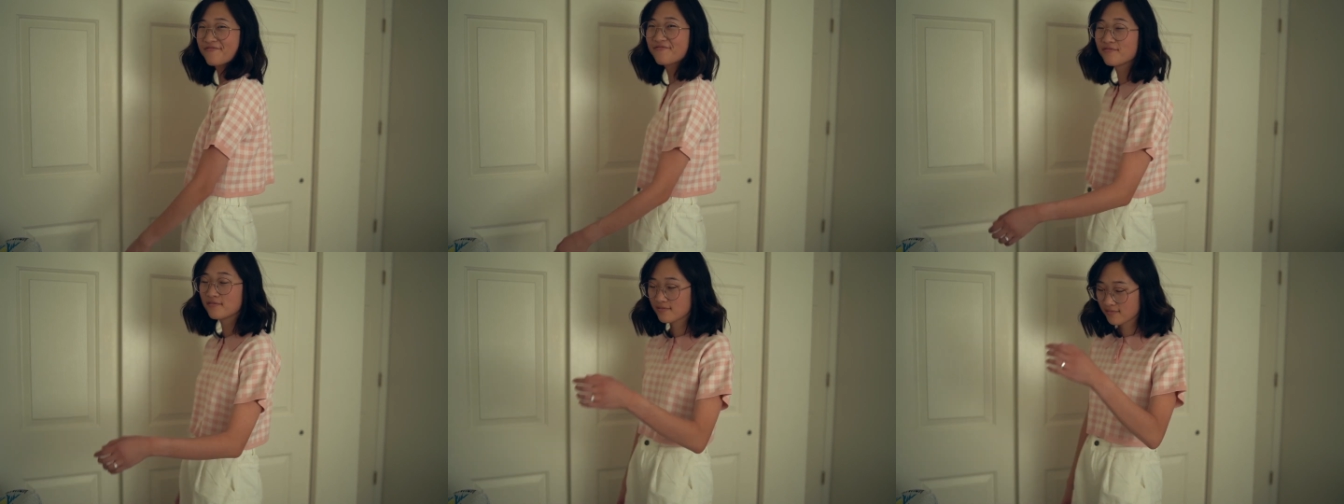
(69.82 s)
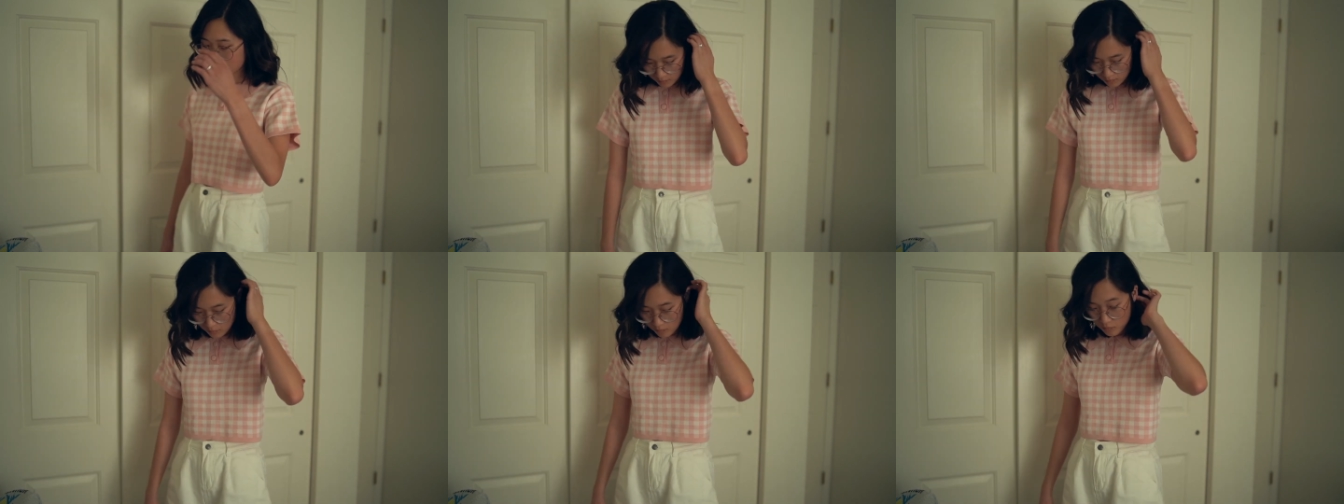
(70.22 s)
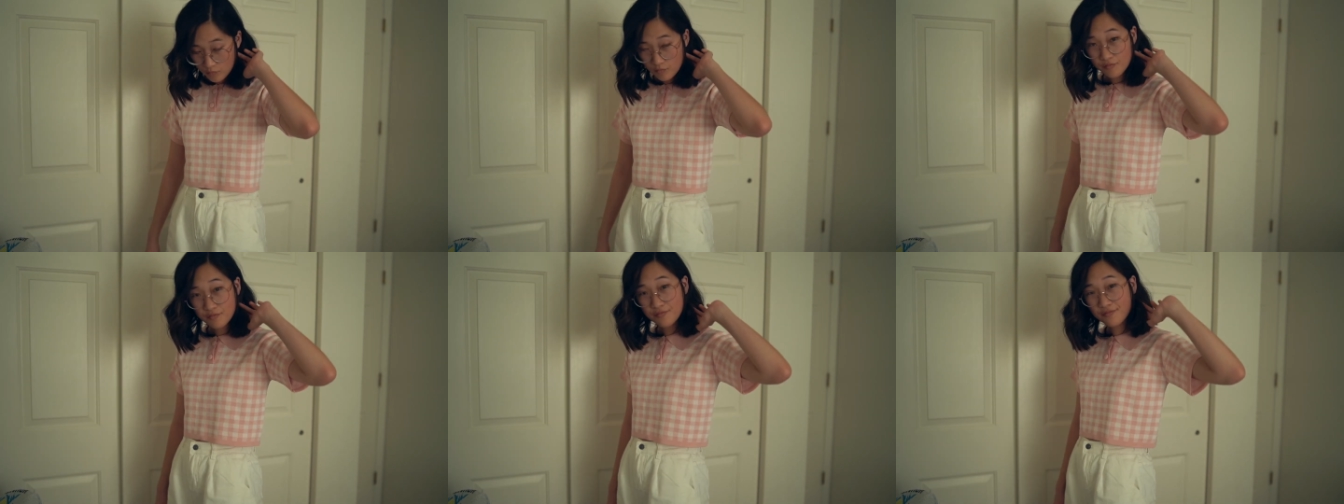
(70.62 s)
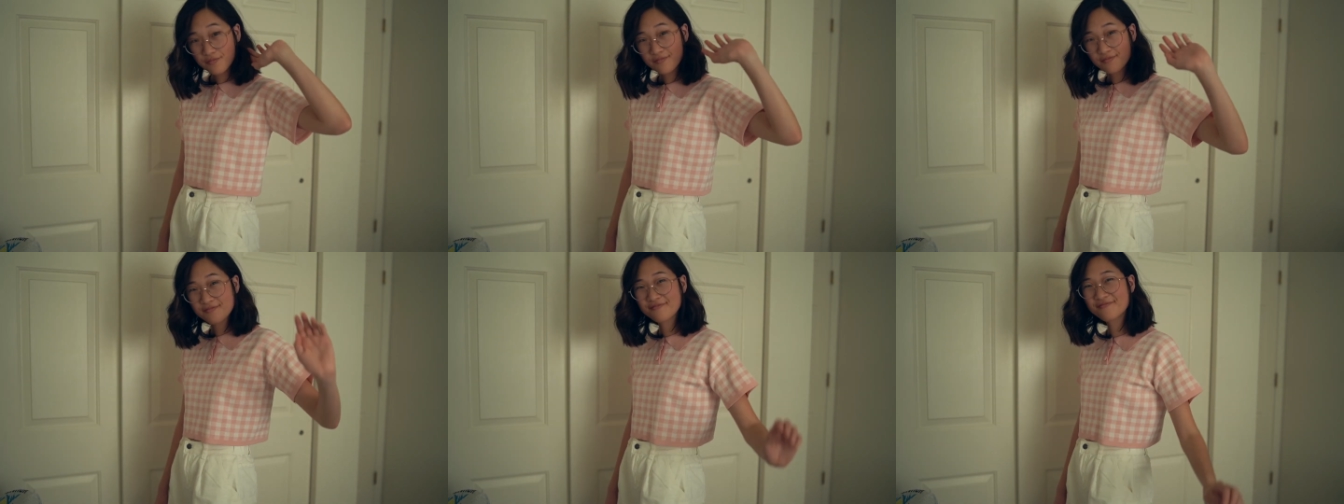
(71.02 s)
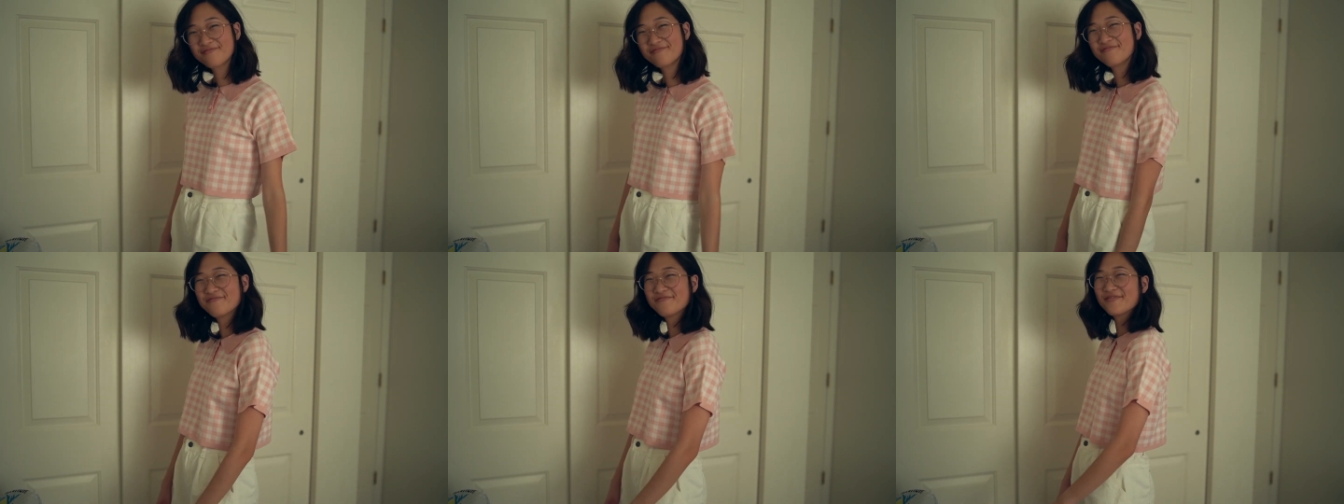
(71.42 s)
So it's not too bad. It has
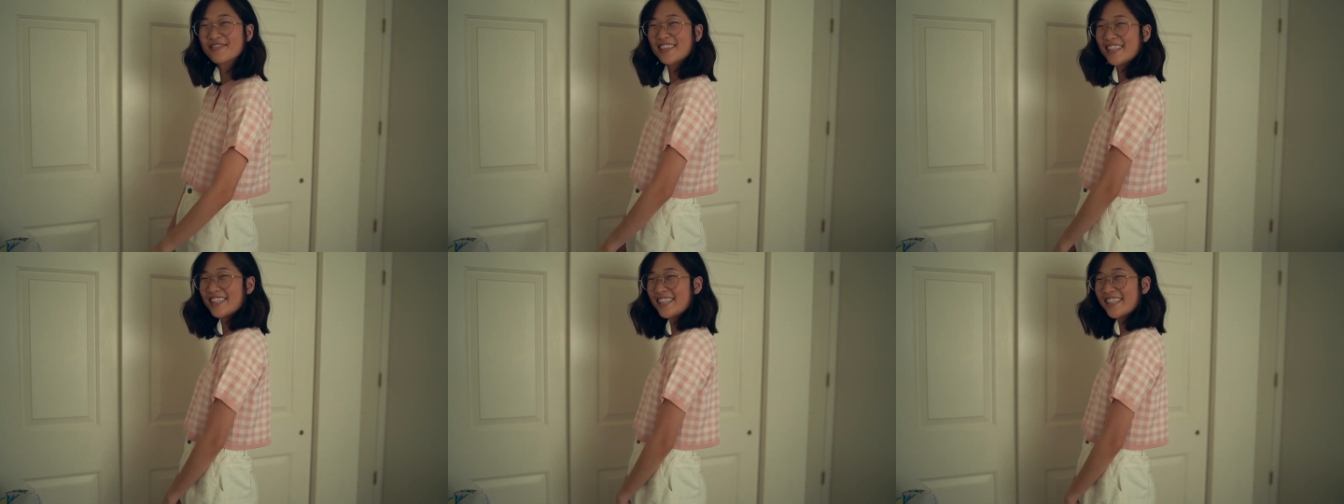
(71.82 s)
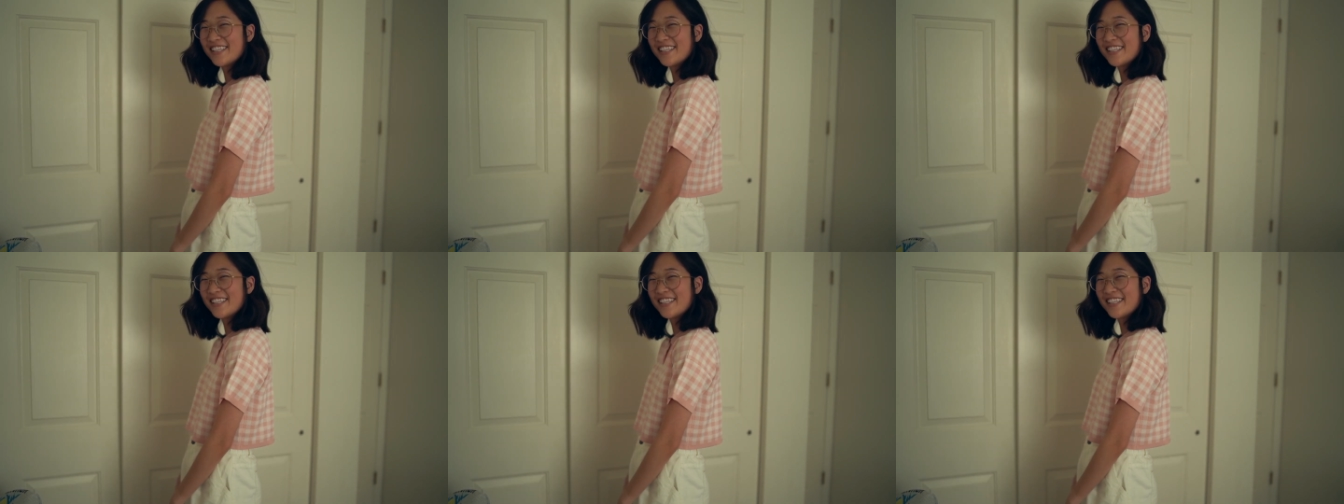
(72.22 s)
these giant